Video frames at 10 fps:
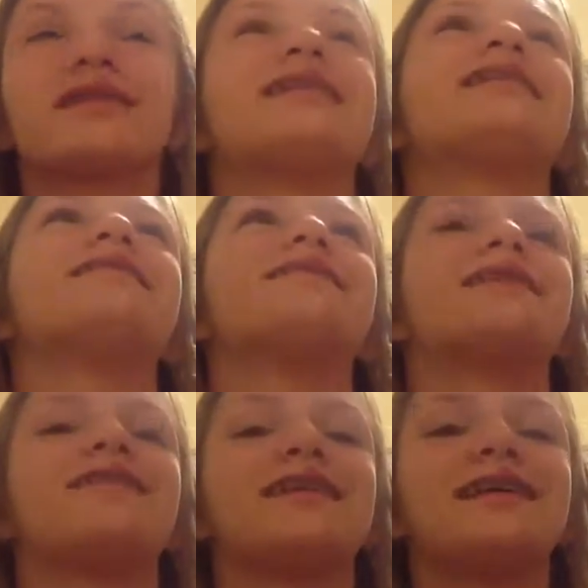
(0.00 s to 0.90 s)
thing we're
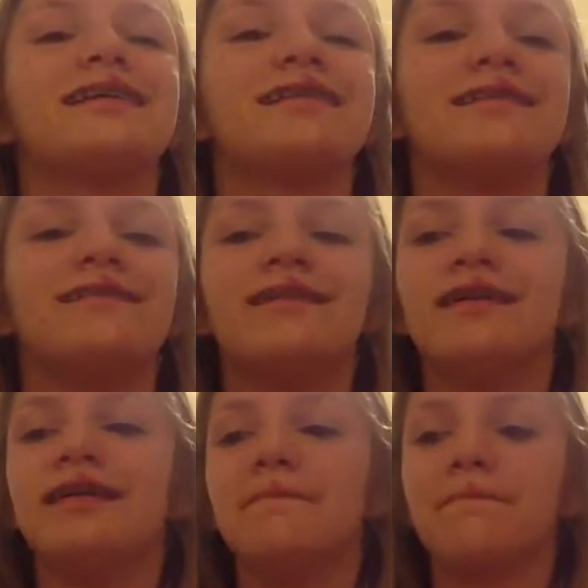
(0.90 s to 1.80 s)
going to
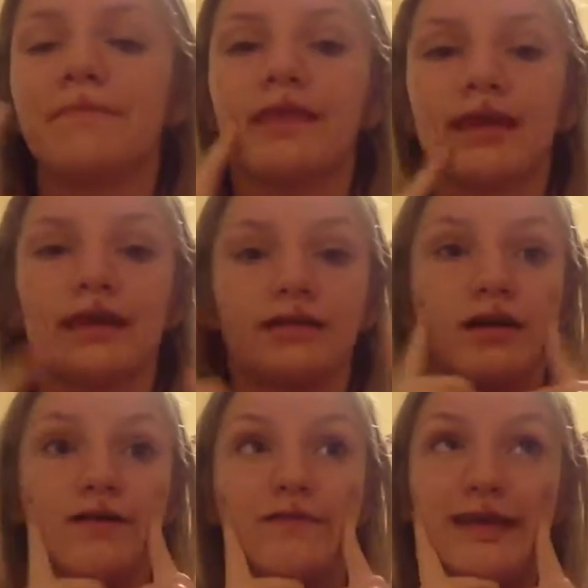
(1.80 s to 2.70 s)
do is
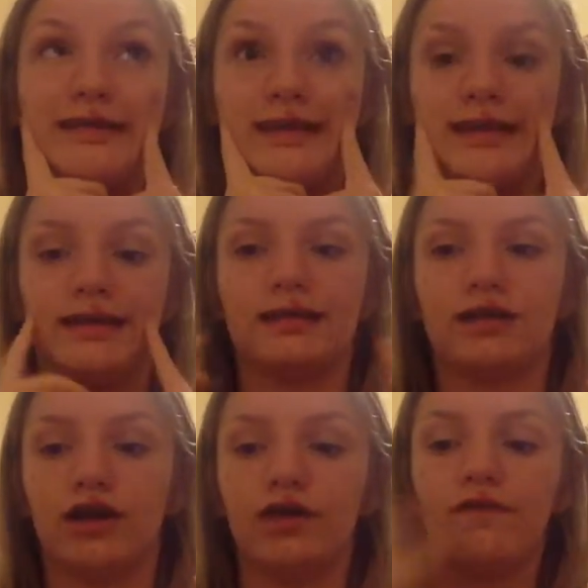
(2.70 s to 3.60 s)
our faces, you
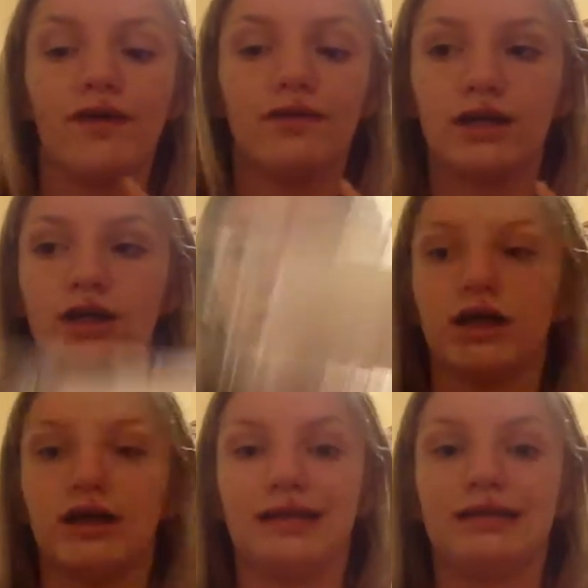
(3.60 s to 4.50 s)
know, the foundation
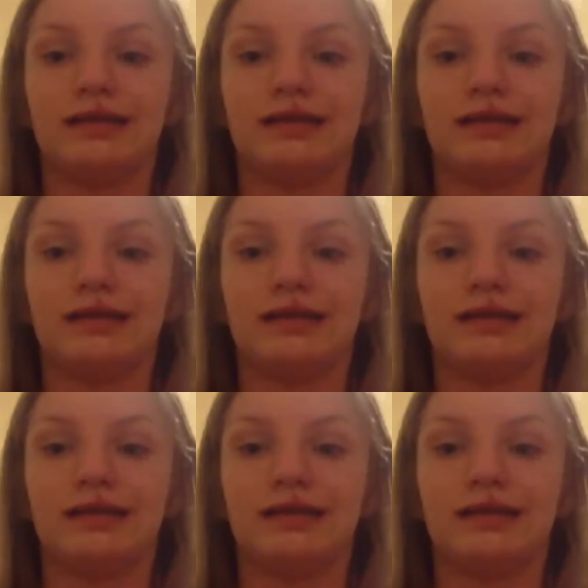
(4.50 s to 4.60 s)
and